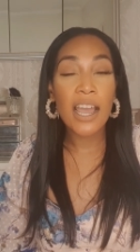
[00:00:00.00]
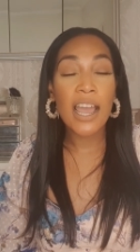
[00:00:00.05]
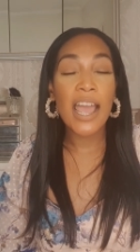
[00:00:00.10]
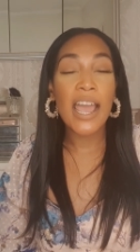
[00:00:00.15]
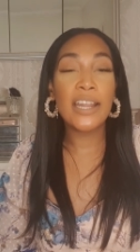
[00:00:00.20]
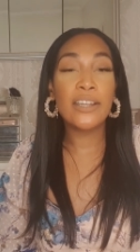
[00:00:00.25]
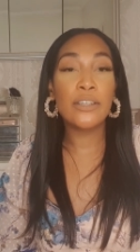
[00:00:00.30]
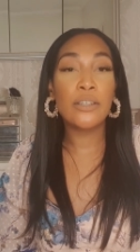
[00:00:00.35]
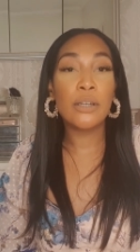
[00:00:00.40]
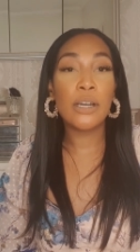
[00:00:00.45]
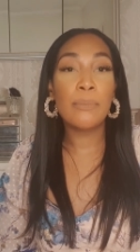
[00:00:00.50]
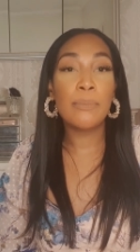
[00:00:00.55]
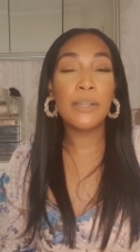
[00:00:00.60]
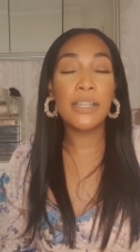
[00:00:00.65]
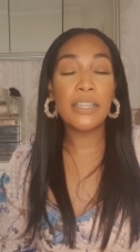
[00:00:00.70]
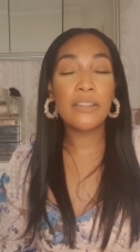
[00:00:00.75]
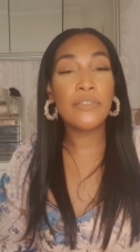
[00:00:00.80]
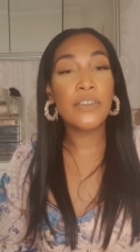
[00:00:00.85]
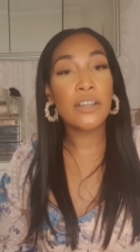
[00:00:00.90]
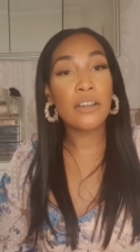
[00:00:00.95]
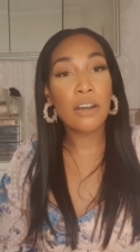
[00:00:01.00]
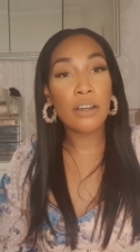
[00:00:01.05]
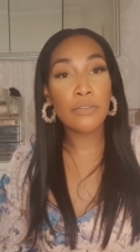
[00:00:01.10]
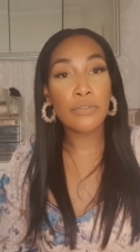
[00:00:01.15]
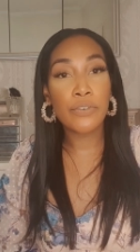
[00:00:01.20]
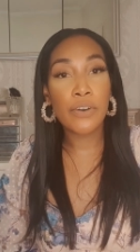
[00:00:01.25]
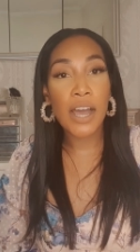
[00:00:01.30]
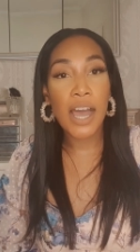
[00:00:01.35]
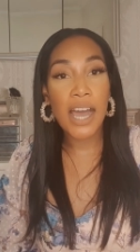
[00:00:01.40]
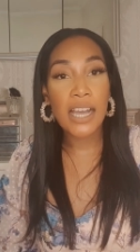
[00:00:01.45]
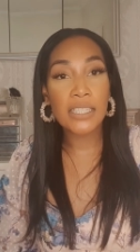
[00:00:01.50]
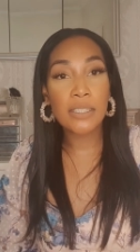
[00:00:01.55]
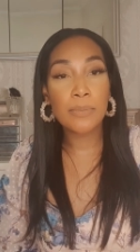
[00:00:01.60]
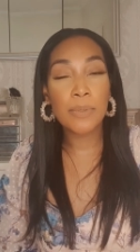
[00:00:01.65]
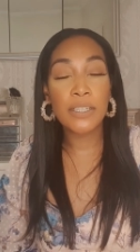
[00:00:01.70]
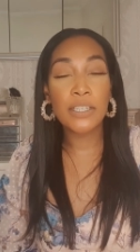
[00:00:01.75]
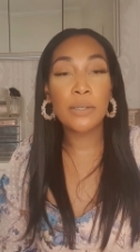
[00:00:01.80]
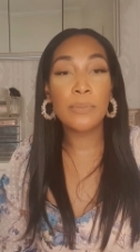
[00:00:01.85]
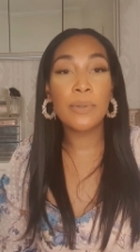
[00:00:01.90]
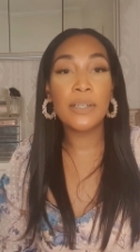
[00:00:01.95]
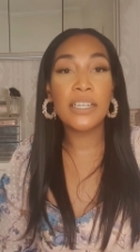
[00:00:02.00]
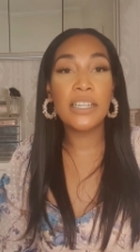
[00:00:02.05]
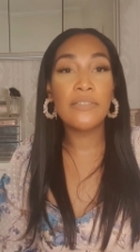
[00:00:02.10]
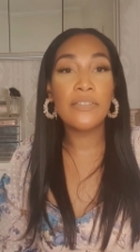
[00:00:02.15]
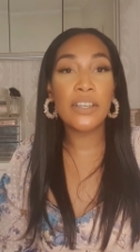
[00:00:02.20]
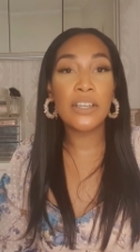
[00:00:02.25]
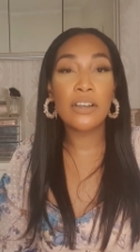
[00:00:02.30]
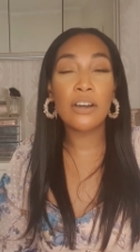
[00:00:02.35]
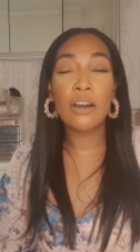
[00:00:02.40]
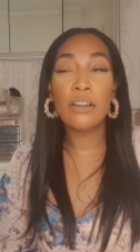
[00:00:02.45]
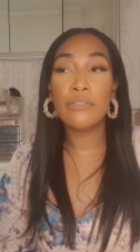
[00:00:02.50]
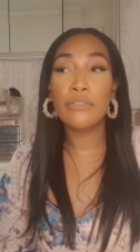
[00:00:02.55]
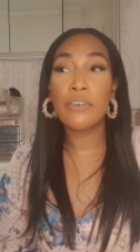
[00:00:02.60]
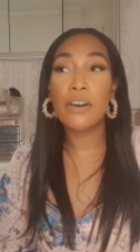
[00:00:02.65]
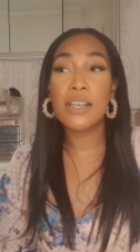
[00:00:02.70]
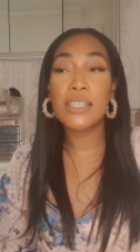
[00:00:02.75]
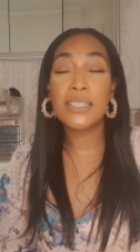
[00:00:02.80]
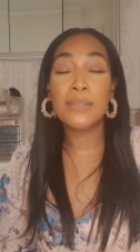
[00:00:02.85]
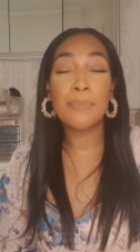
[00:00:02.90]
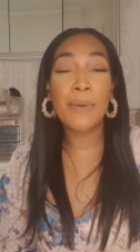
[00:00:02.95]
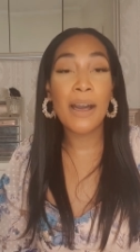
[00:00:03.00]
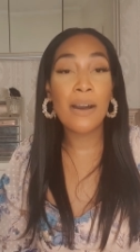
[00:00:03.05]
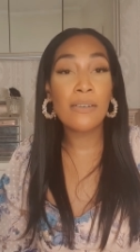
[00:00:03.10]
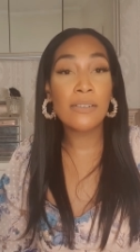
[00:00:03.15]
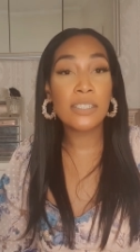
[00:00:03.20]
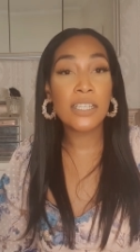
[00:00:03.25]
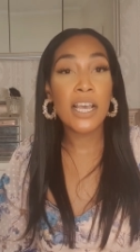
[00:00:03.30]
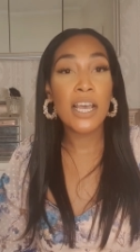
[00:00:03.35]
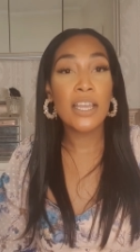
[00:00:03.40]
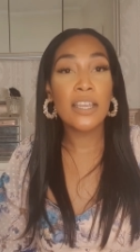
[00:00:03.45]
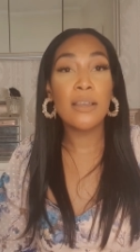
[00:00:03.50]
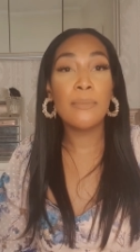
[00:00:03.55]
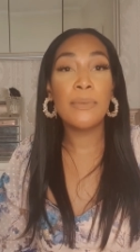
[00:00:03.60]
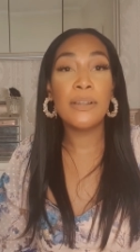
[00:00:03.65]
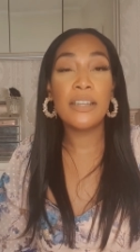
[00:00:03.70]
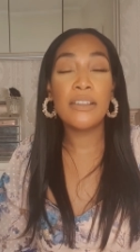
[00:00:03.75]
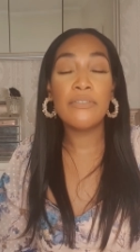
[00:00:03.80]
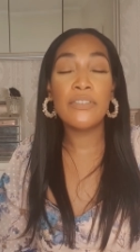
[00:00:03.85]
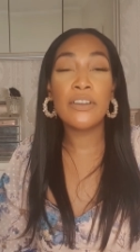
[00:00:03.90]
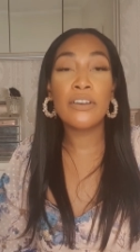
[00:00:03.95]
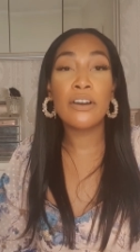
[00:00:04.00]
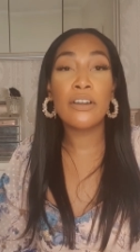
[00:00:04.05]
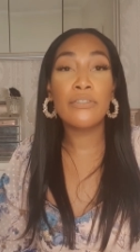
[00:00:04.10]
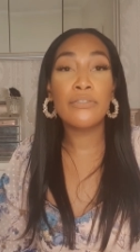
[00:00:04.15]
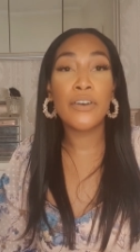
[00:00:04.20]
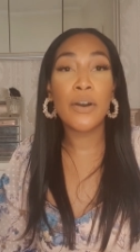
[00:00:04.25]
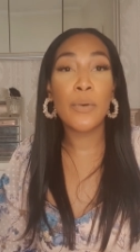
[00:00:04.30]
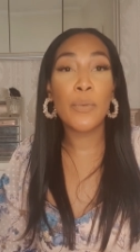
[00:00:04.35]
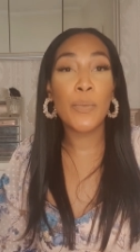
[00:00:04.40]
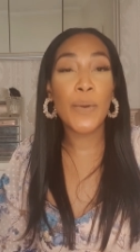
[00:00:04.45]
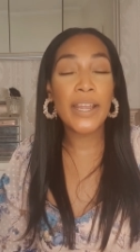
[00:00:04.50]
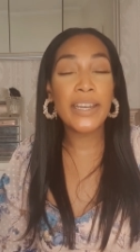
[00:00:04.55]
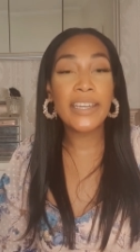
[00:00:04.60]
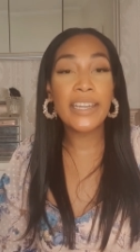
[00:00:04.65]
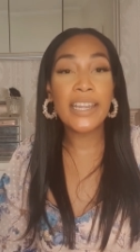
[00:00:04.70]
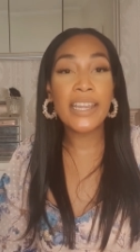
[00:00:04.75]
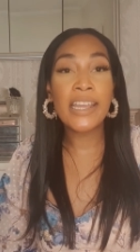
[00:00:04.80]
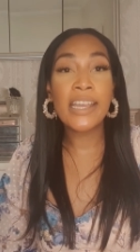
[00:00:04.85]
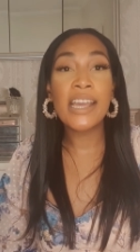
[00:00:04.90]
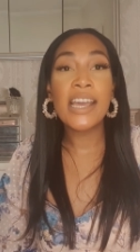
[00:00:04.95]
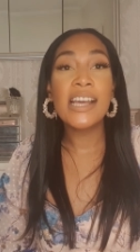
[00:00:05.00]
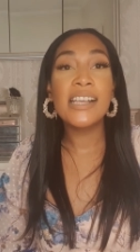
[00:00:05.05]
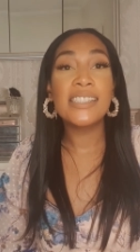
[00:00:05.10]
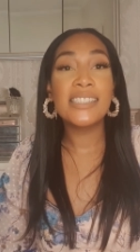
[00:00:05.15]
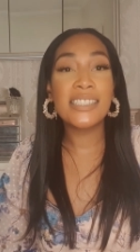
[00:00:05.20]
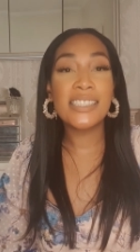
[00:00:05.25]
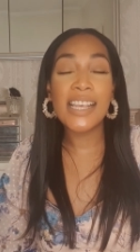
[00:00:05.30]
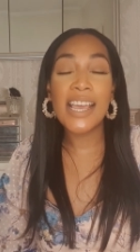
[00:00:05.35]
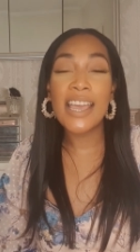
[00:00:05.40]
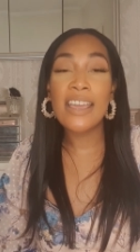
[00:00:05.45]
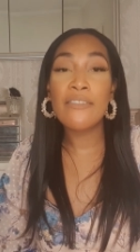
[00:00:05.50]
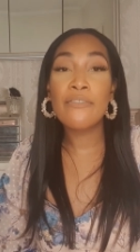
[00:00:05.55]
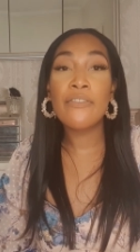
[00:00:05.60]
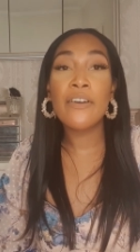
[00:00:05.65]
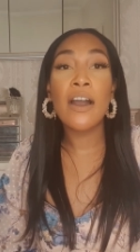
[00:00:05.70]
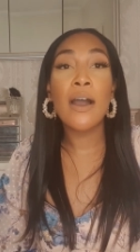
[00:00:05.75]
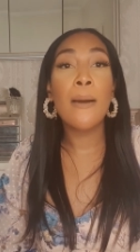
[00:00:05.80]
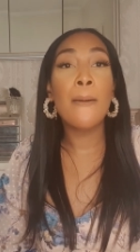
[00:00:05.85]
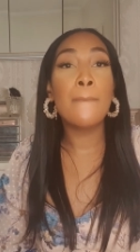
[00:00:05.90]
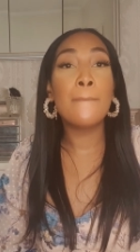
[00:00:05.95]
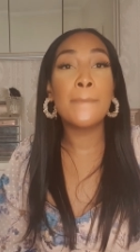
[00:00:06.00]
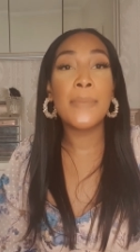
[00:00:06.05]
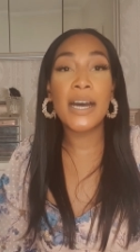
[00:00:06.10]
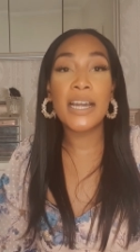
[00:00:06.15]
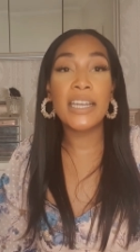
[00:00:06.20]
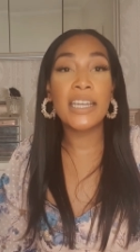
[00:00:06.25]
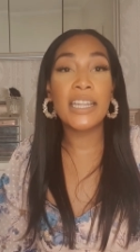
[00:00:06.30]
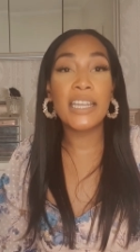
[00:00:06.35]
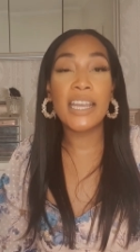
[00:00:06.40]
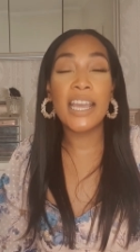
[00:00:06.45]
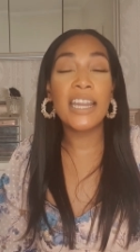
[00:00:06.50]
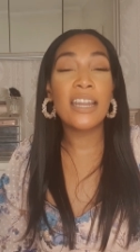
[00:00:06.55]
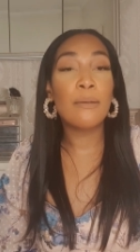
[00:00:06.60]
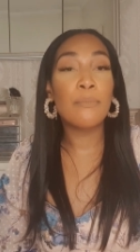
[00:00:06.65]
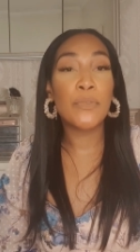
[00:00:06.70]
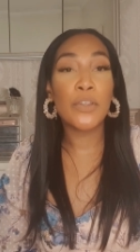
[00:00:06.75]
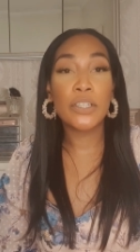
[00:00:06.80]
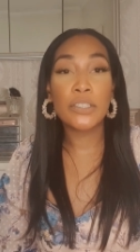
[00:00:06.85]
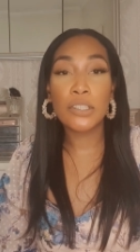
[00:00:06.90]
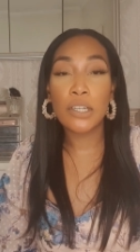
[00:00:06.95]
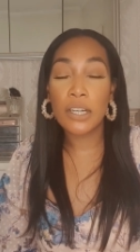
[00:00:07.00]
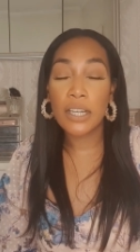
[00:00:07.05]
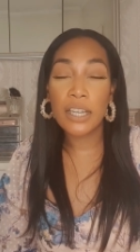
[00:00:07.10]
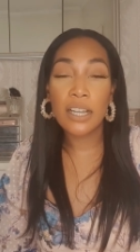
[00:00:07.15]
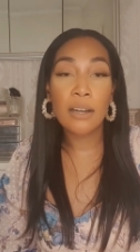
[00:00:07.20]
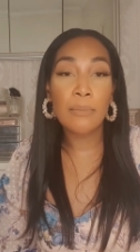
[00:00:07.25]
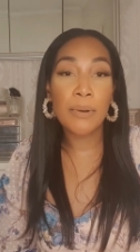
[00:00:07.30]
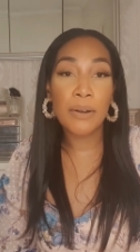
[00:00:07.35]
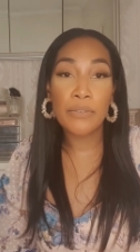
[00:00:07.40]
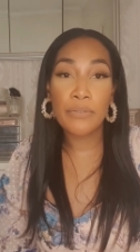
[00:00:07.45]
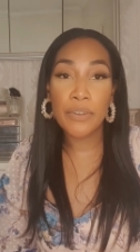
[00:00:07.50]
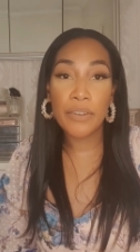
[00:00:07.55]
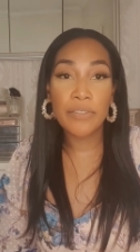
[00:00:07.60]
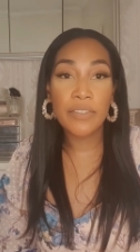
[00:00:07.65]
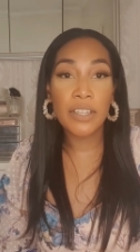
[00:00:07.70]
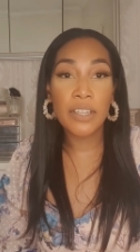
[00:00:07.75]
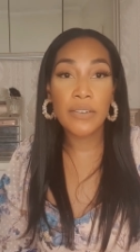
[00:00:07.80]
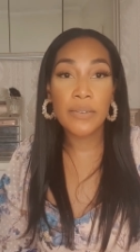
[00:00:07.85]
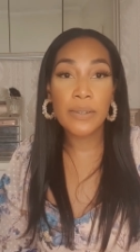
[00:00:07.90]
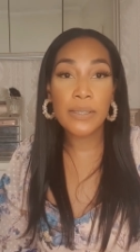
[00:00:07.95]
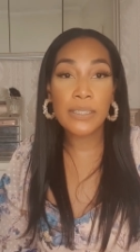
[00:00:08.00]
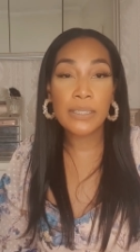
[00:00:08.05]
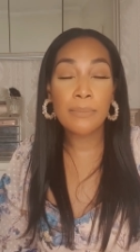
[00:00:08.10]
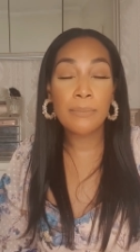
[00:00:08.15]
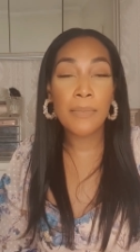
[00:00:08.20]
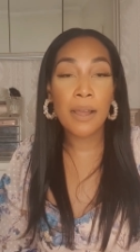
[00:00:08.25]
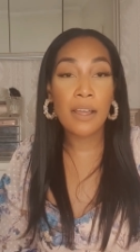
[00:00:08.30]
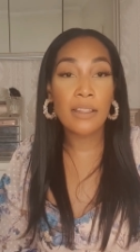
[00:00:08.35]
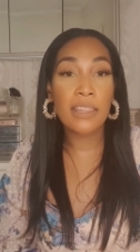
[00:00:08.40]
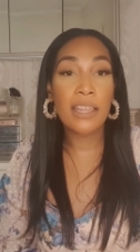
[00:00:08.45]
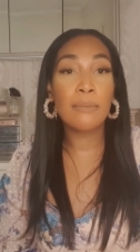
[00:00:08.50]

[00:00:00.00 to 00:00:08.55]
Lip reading: and you are believing God for a husband, you're believing God for a spouse, you're believing God for a wedding, save money. And I'm not talking about 50 euros a month.